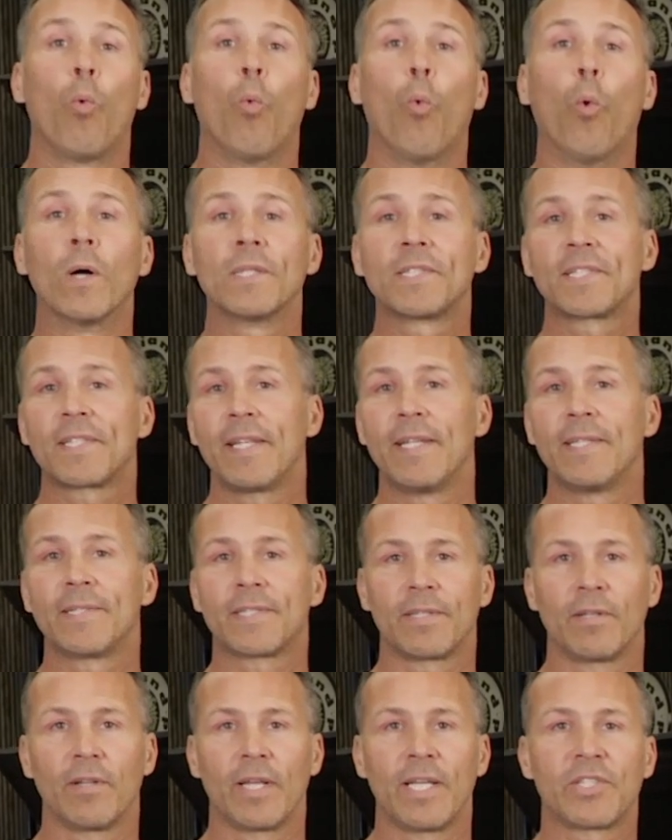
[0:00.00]
Once the
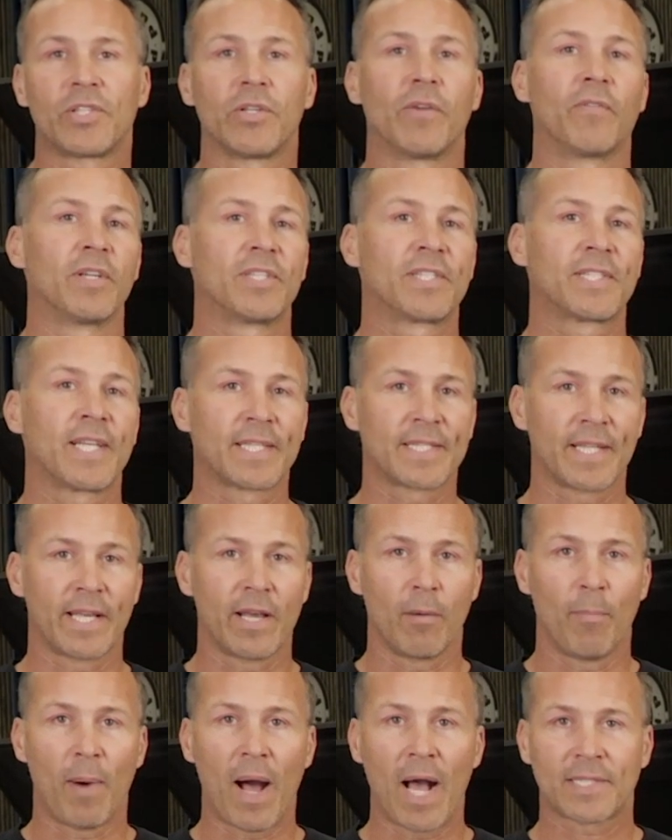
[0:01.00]
installation of your
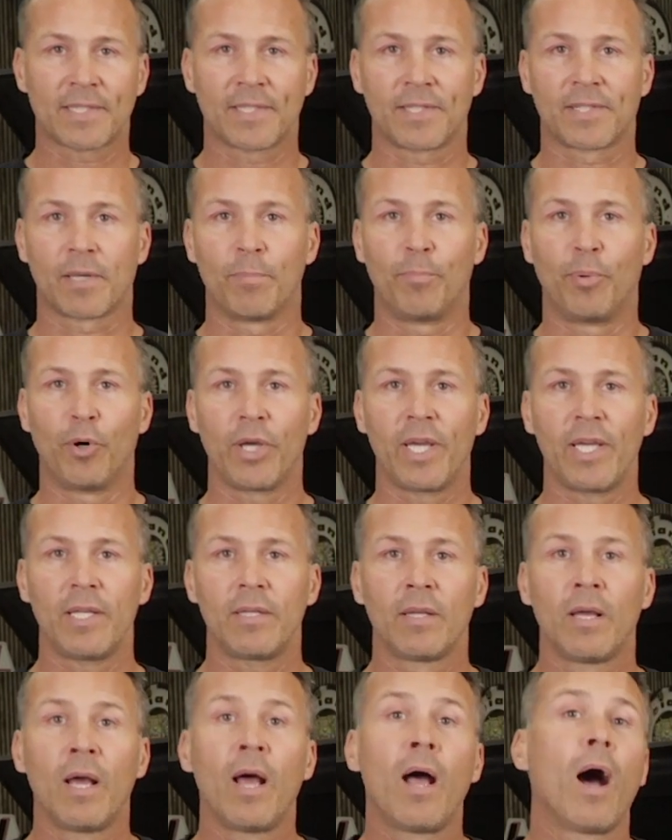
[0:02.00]
6AL box is complete,
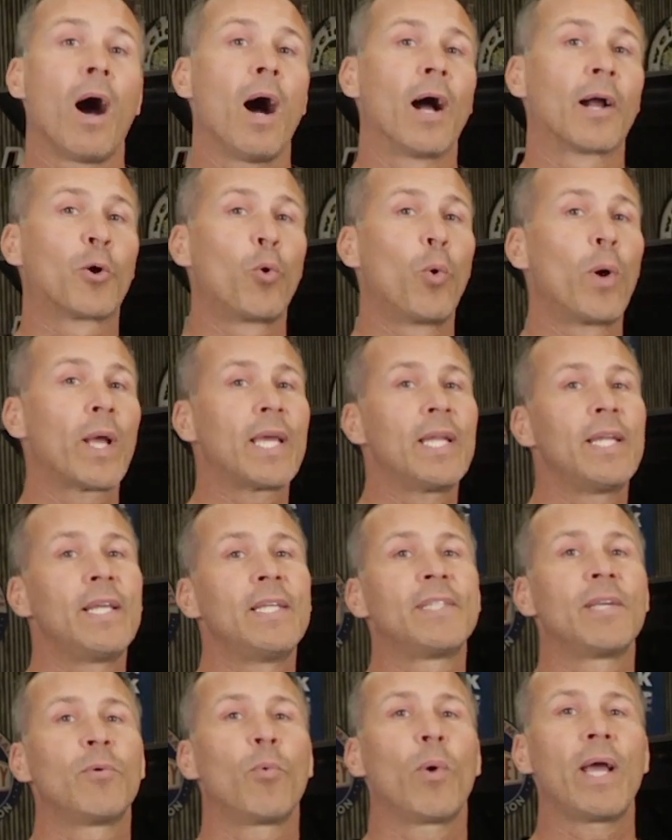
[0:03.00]
a quick and
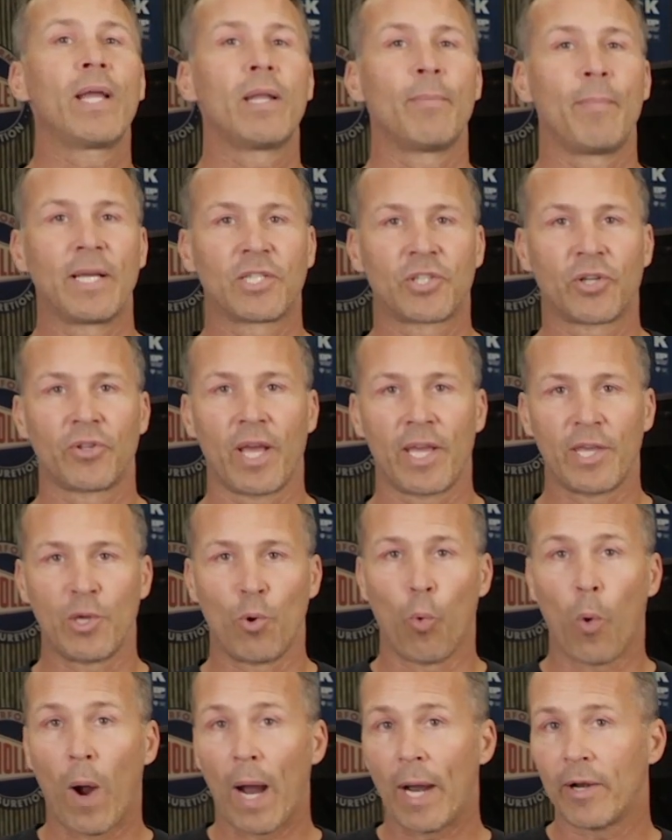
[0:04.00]
easy way to make sure that you
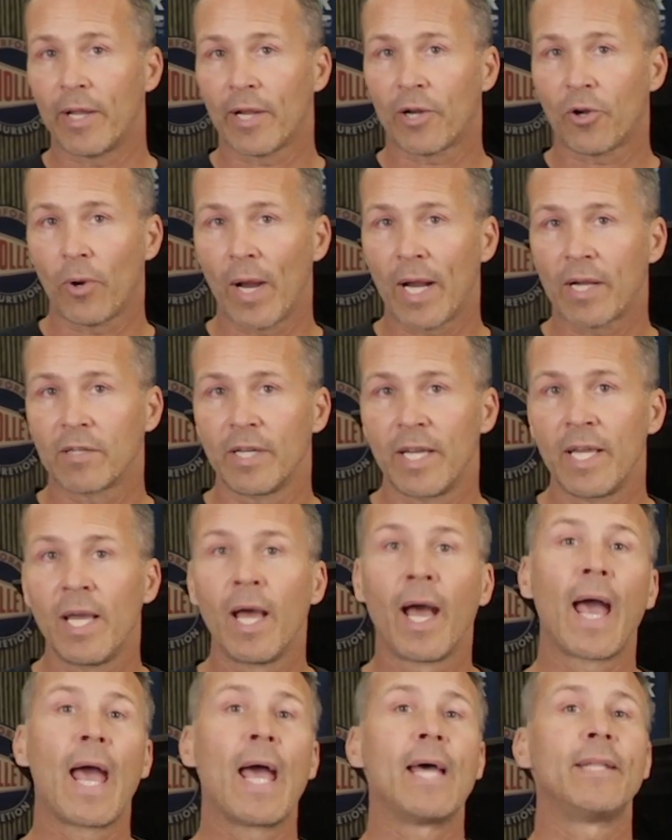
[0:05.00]
wired it correctly
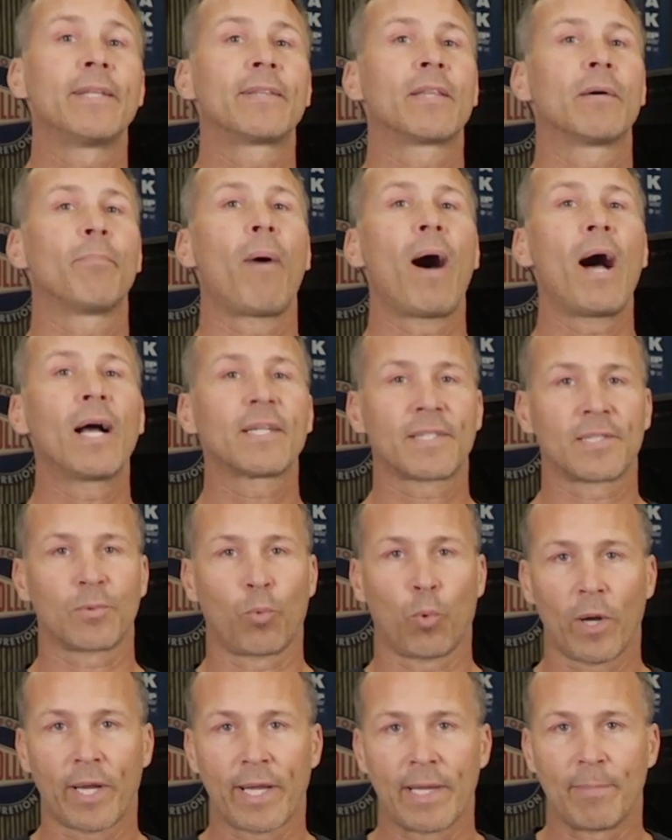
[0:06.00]
and that the box is
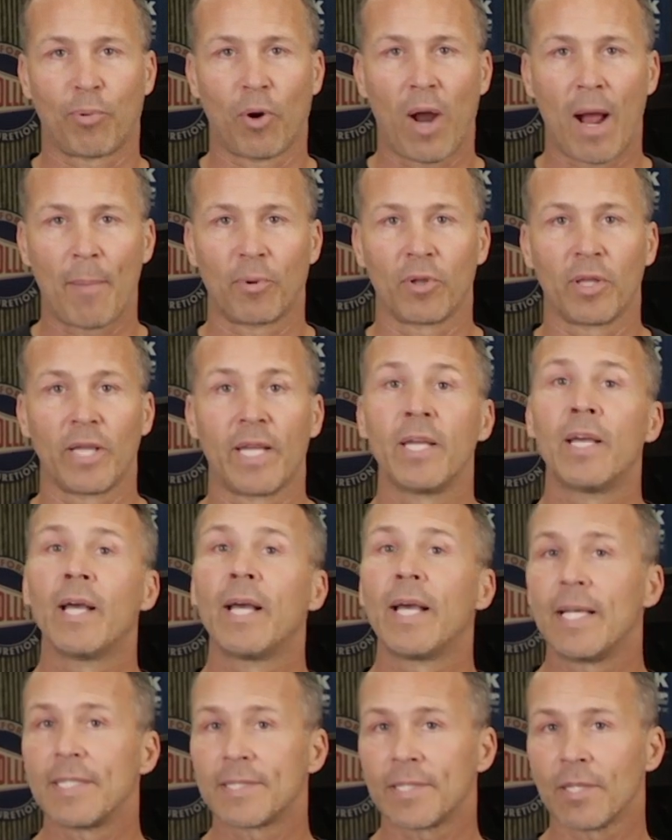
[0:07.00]
working properly
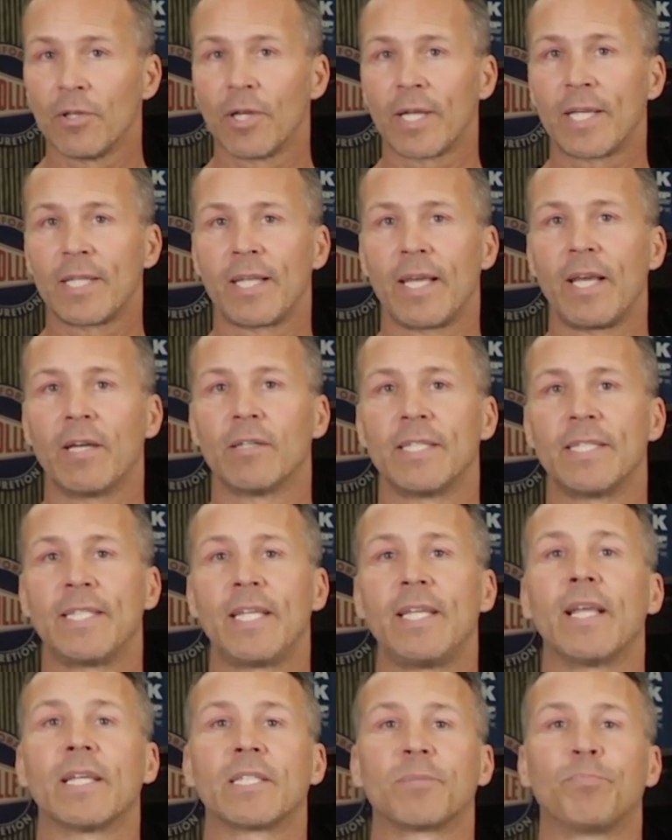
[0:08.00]
is to look at the
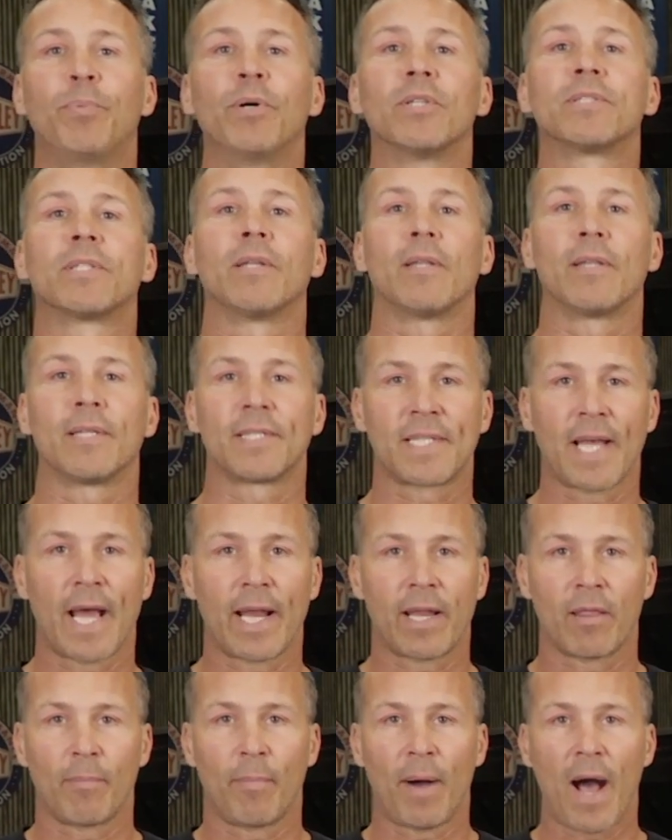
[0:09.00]
LED that's built into the
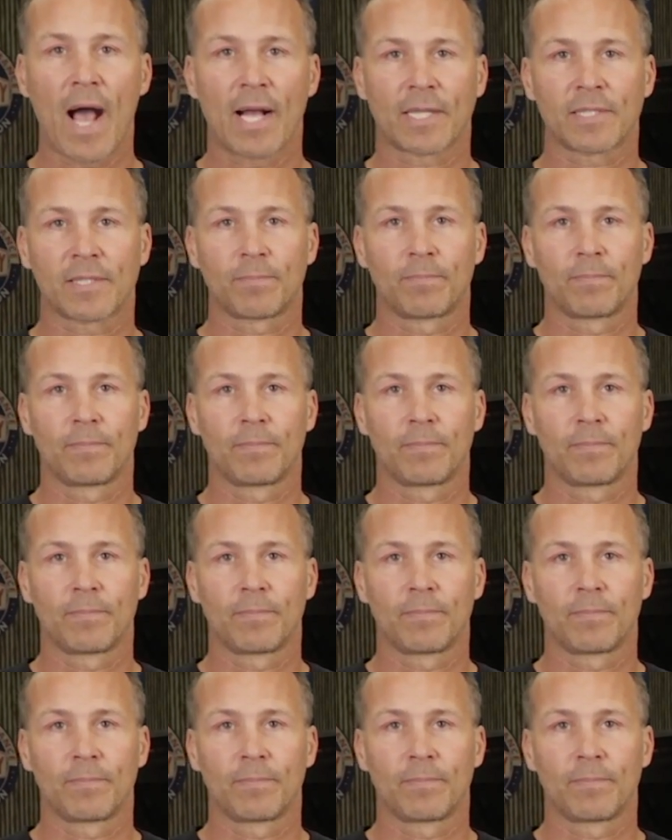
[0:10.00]
side of the box.